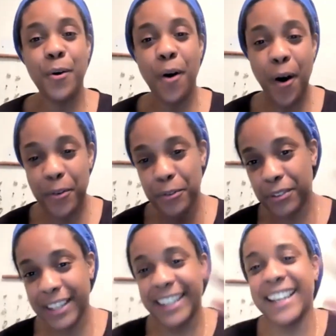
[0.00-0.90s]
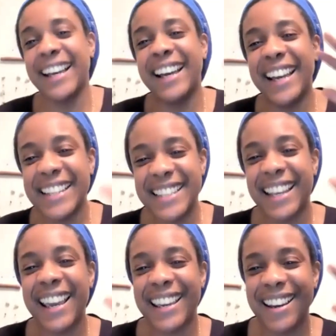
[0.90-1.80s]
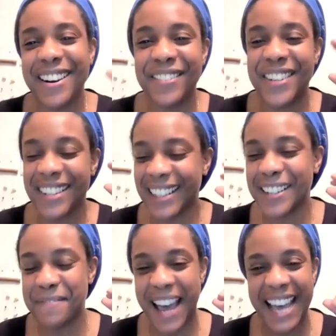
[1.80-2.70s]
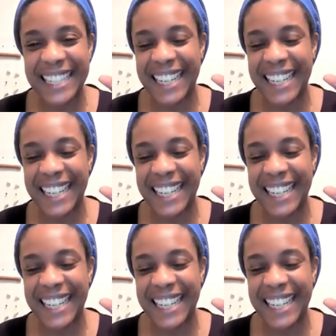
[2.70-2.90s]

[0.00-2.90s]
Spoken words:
go off and take care of your little man.